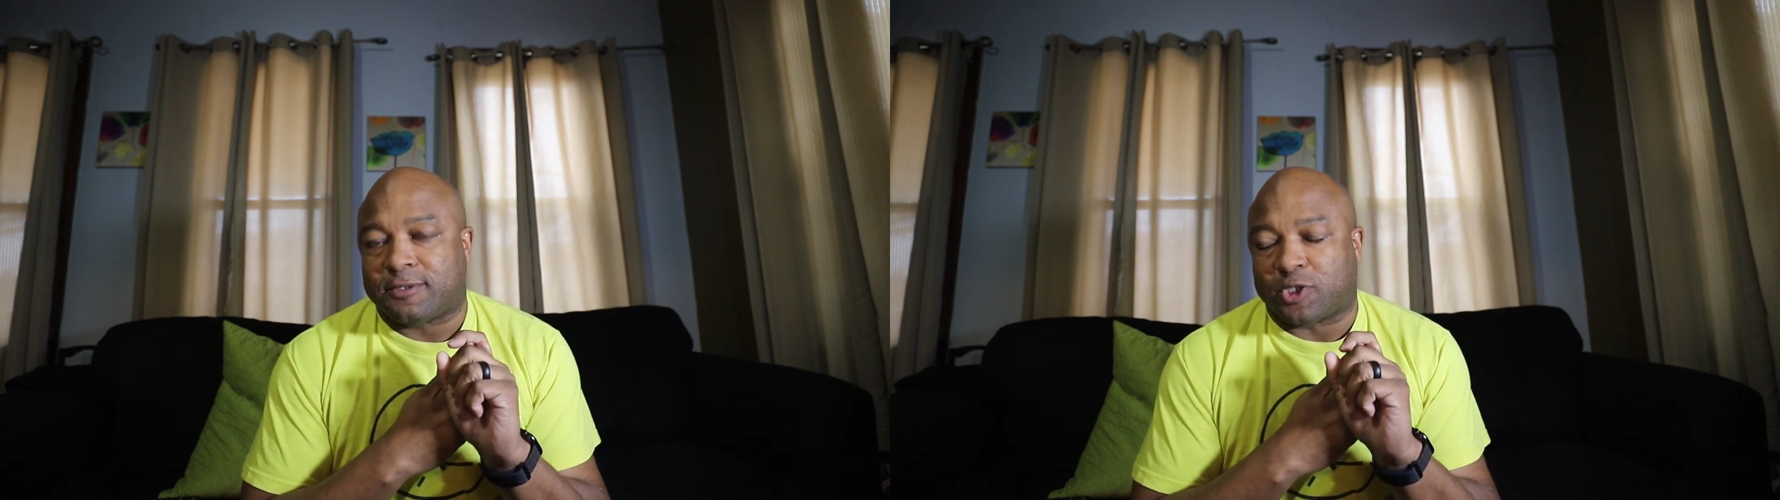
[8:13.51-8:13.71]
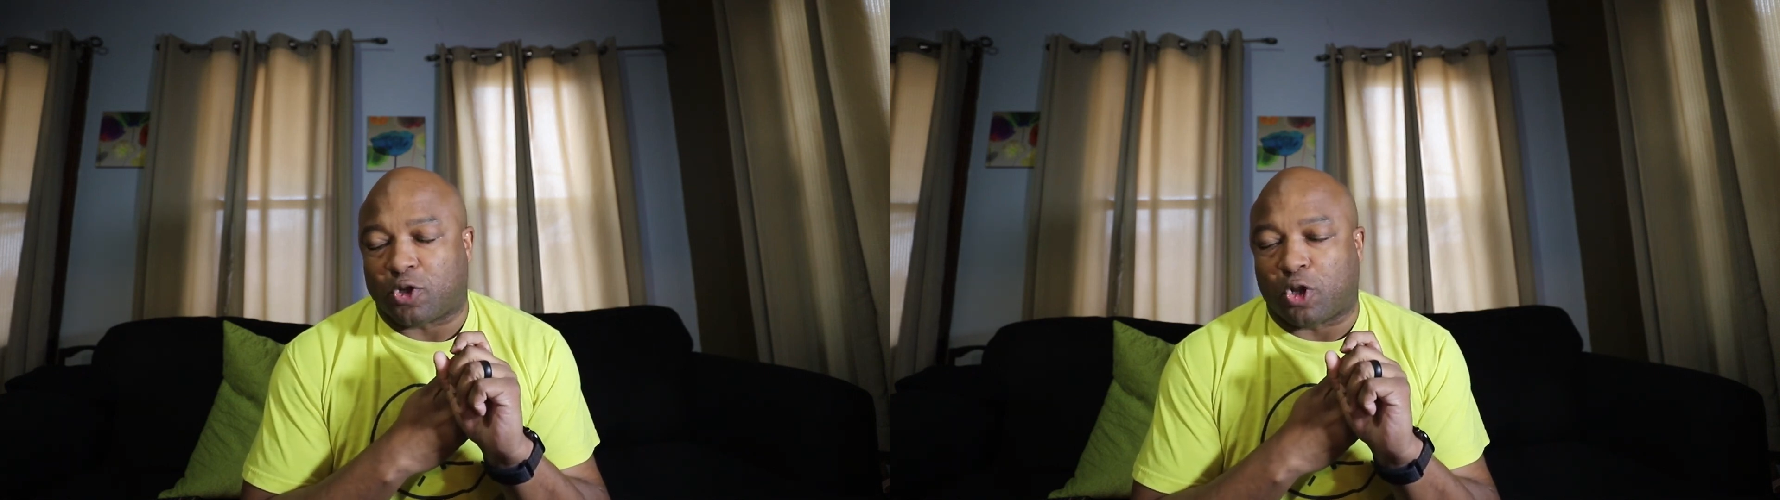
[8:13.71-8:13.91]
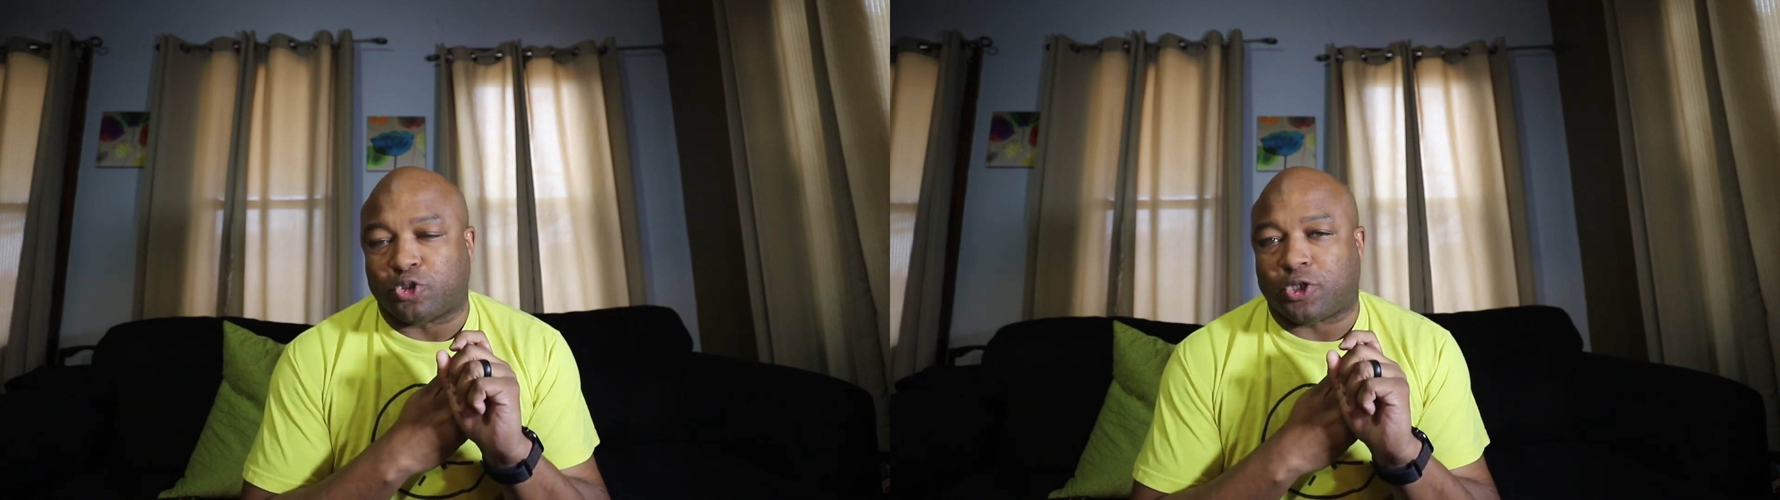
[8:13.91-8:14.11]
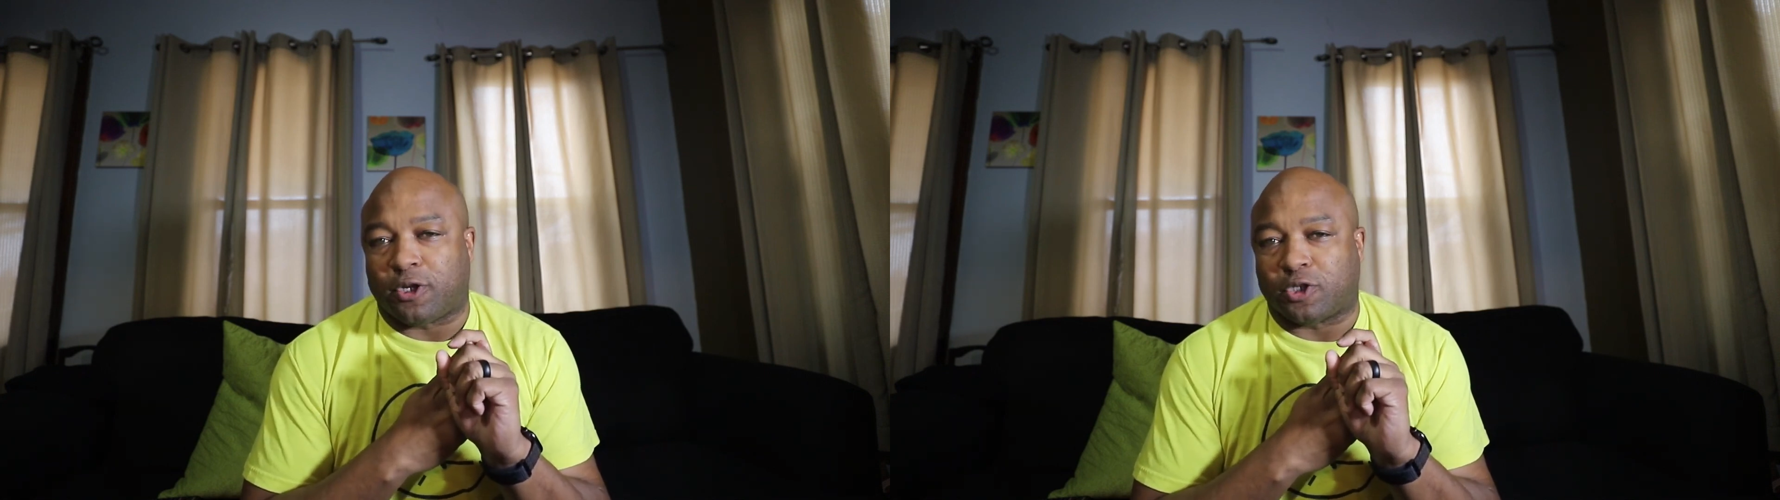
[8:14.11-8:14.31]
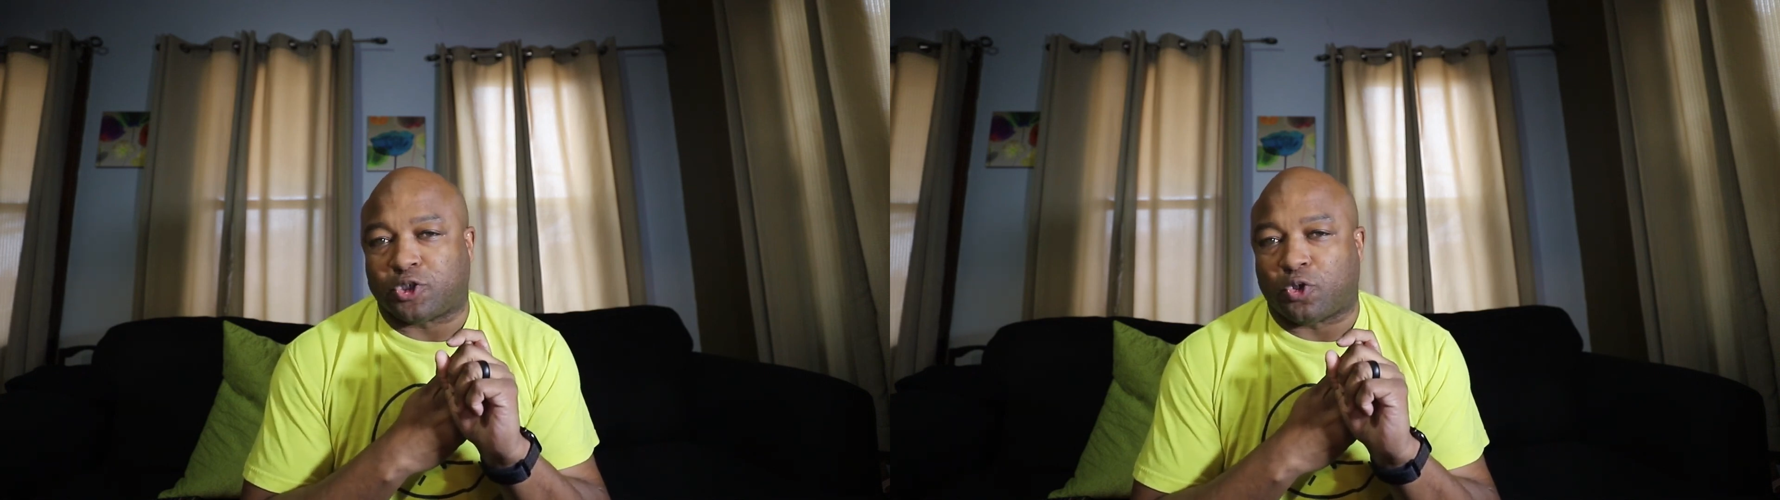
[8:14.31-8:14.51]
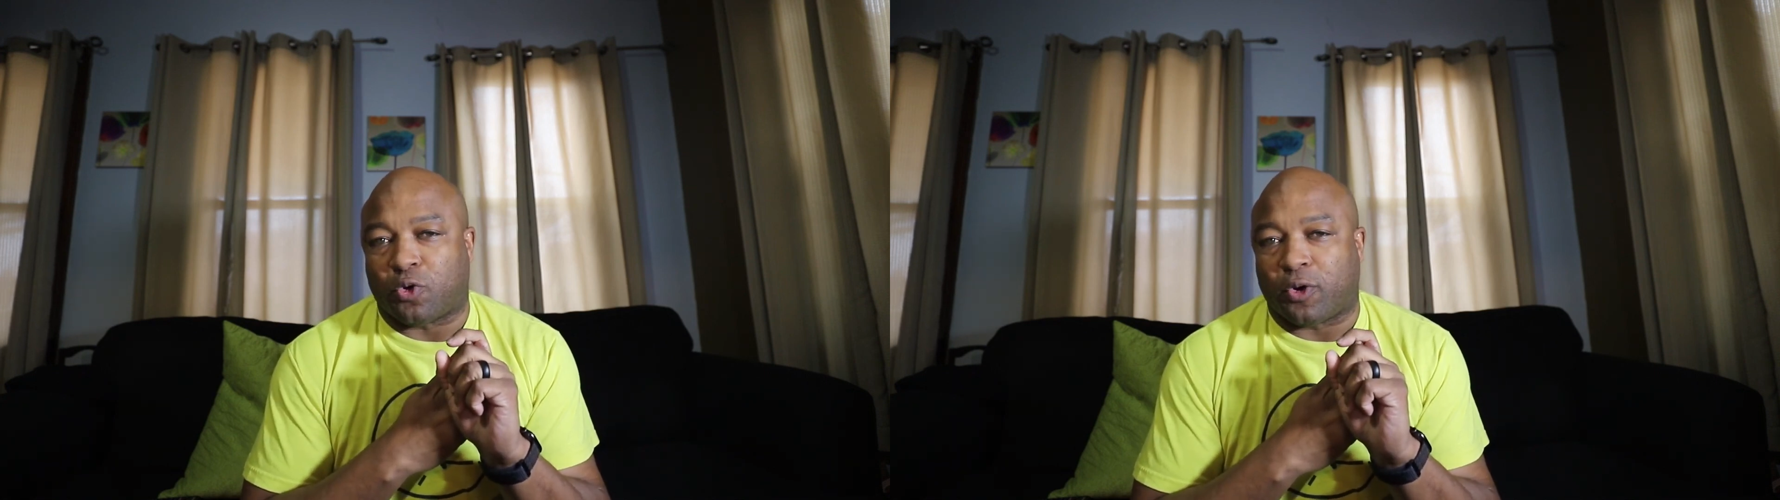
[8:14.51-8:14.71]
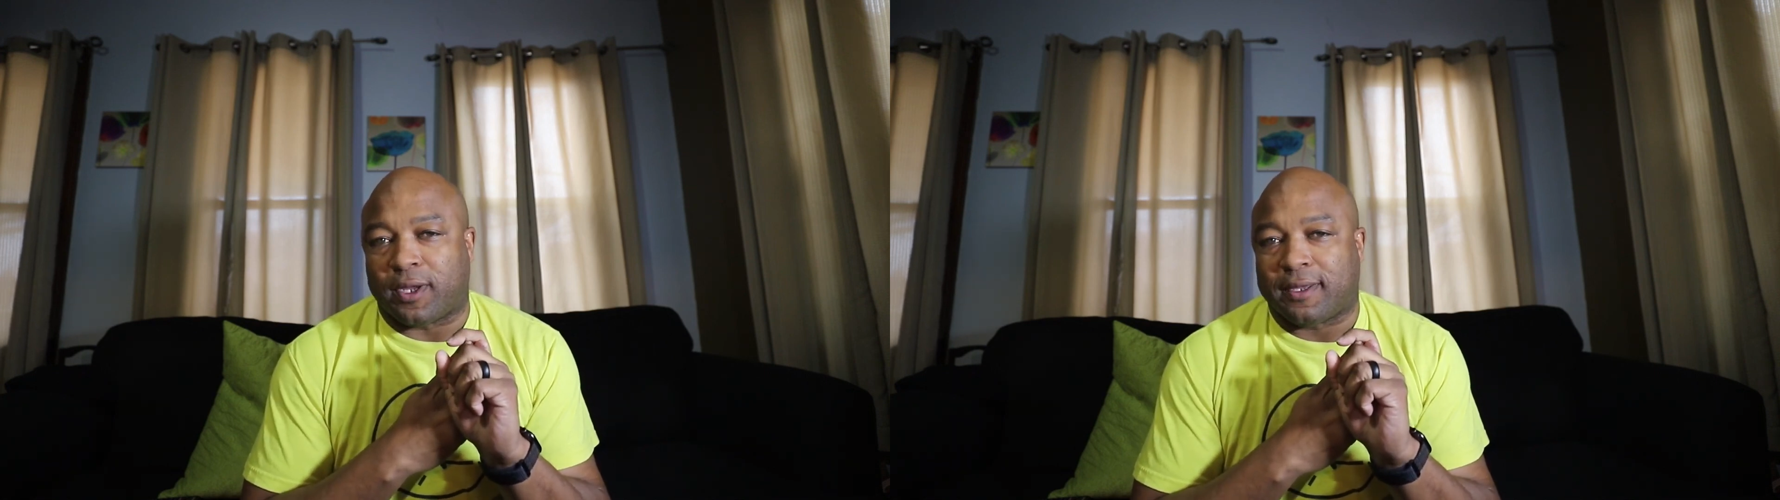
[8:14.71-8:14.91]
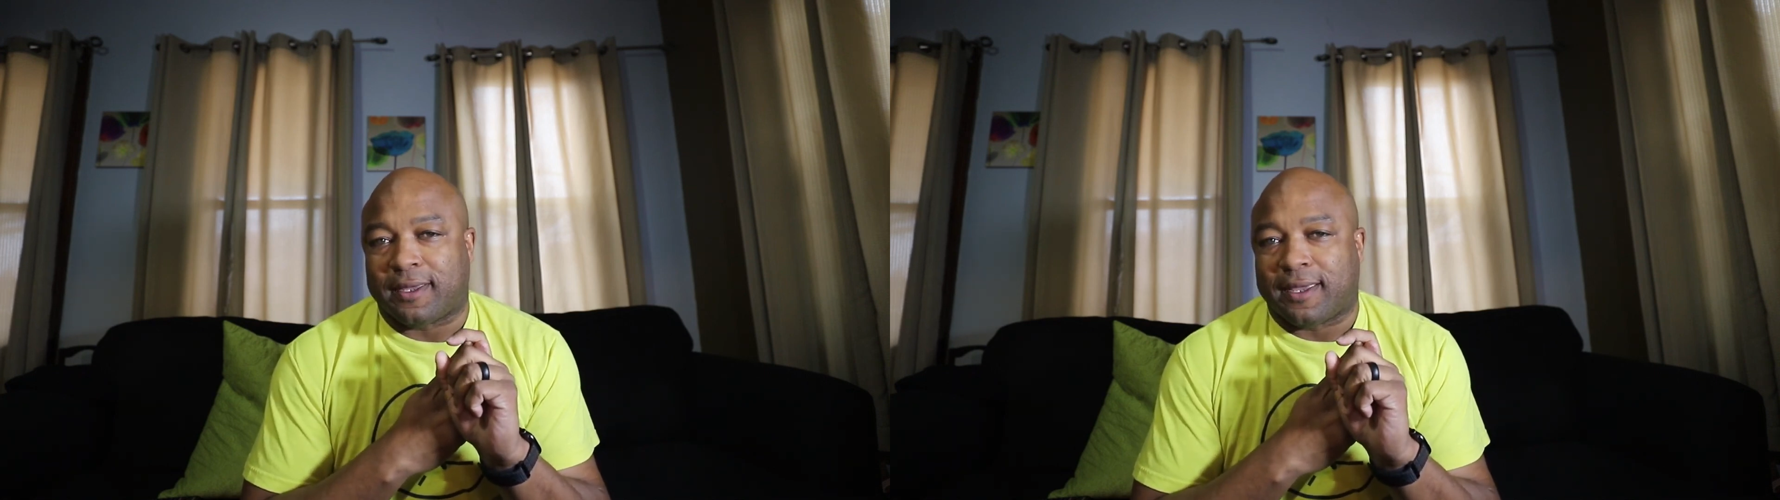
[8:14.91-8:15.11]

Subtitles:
So go share your story.